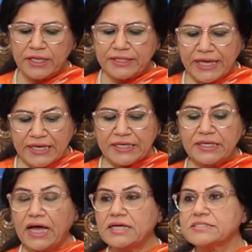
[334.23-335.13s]

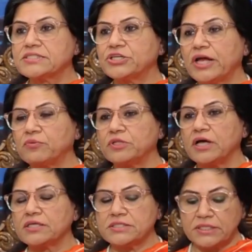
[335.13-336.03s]
Delhi has shared with
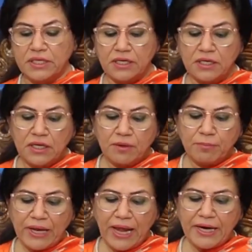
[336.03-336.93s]
us the
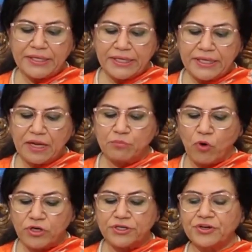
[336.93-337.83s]
plan, dig and
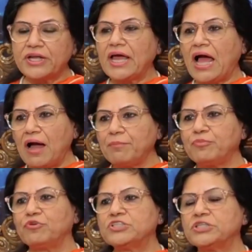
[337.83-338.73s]
monitoring
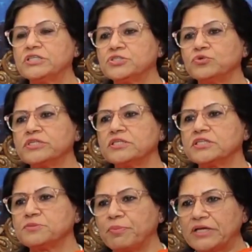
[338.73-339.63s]
app, which is using
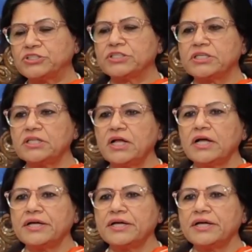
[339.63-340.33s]
the spatial